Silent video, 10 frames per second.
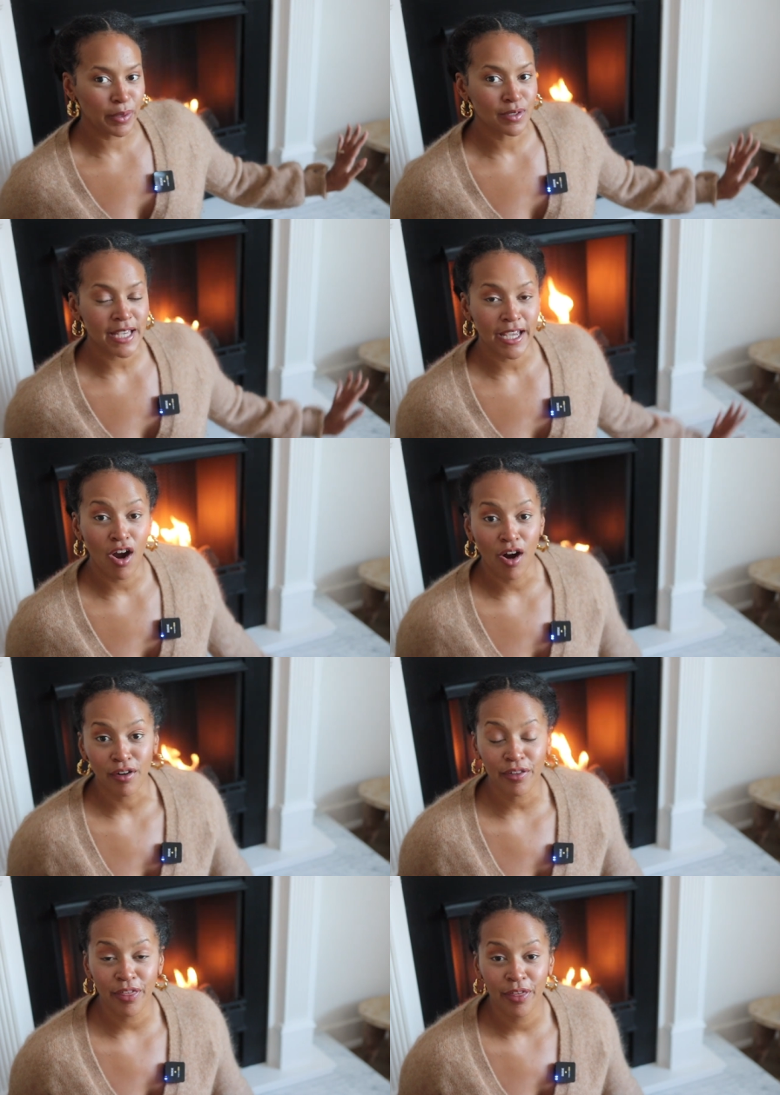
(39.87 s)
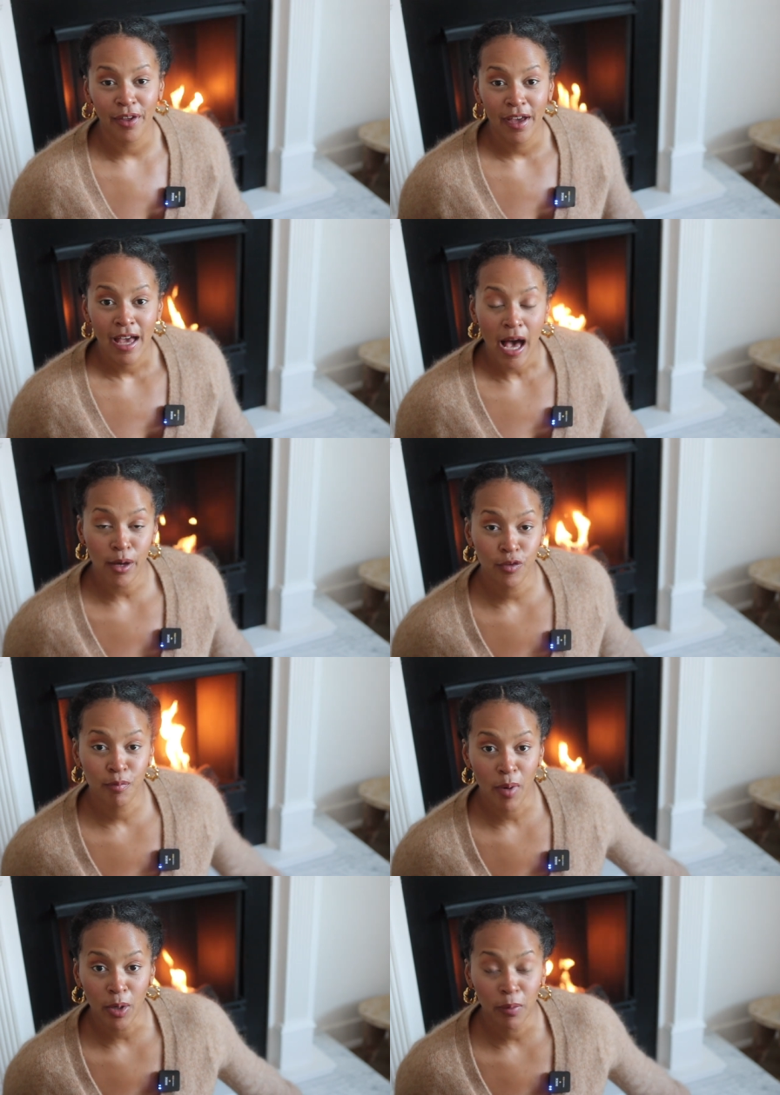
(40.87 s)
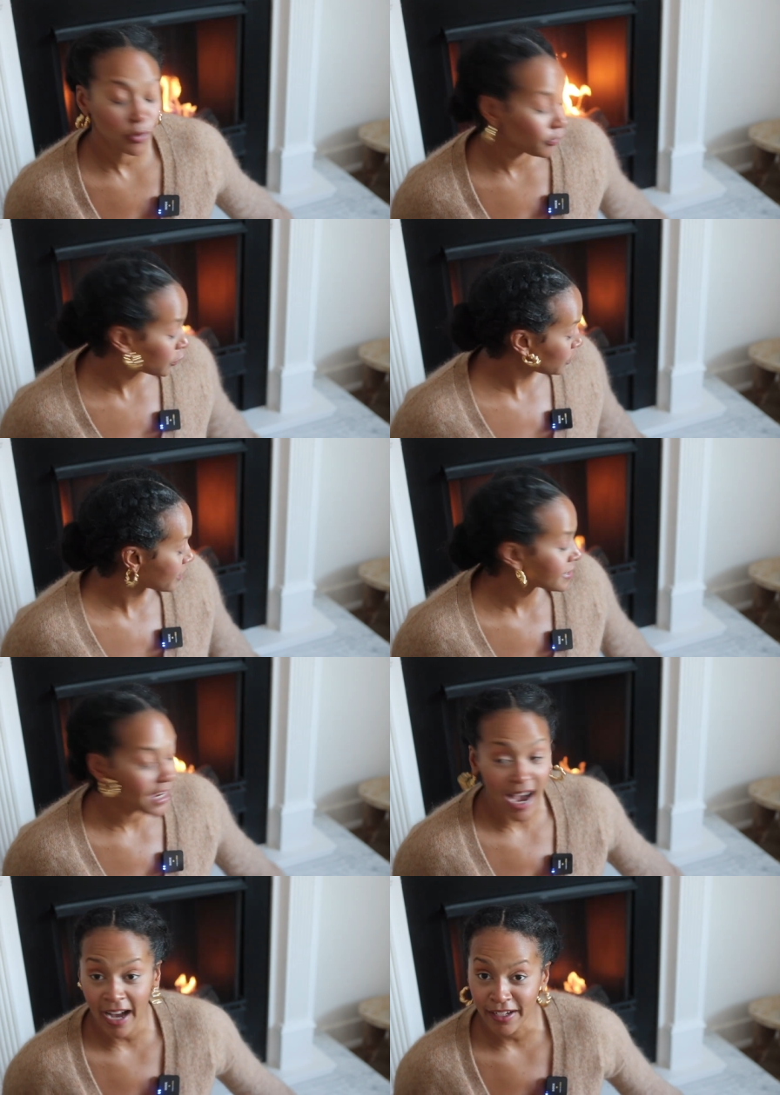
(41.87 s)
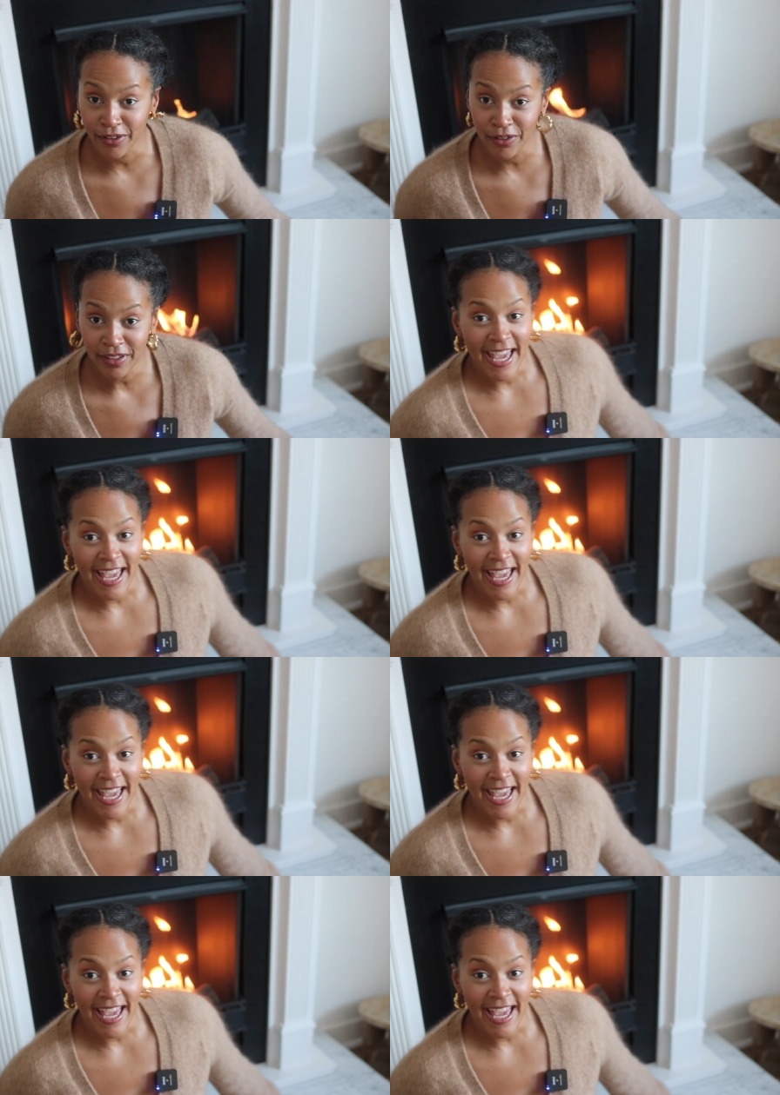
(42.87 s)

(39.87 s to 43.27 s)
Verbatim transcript: built a hearth out of marble fluted tile